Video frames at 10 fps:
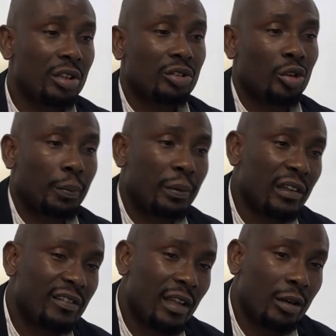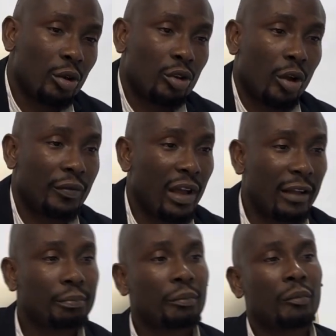So please take note of
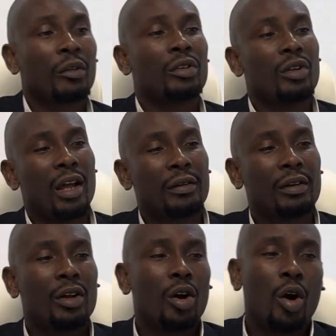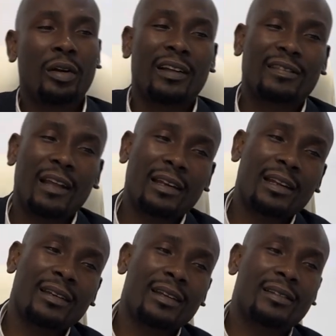that. Then
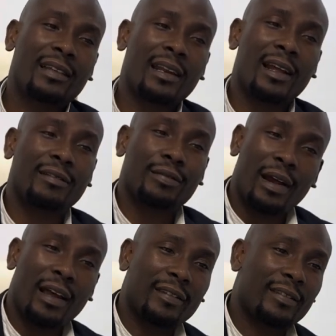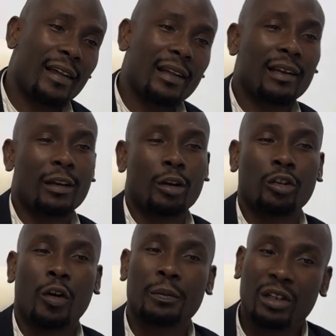understanding the tenant's rights and landlord
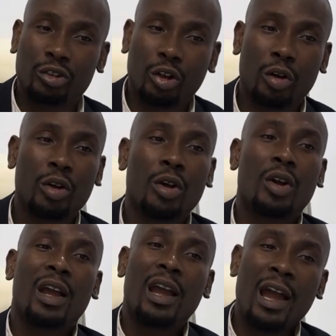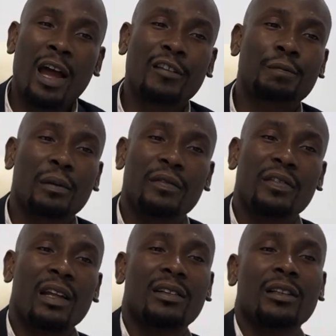obligation helps
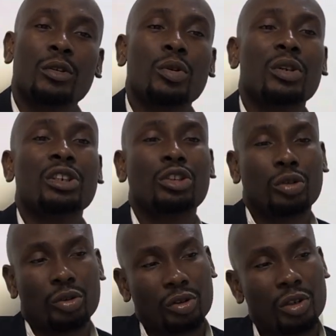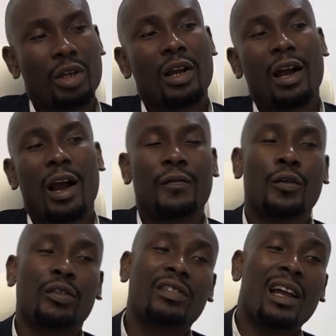prevent legal issues and
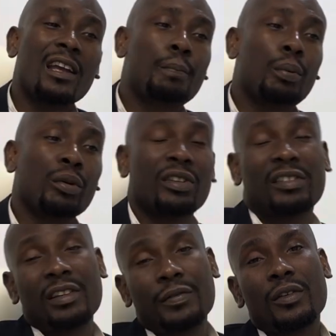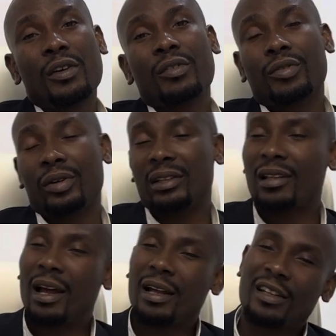foster a positive
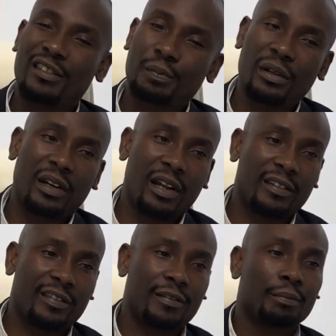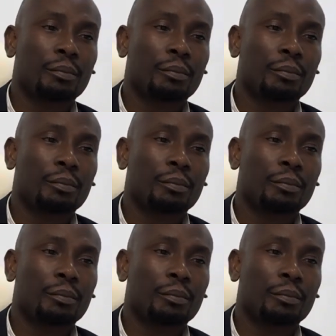rental experience.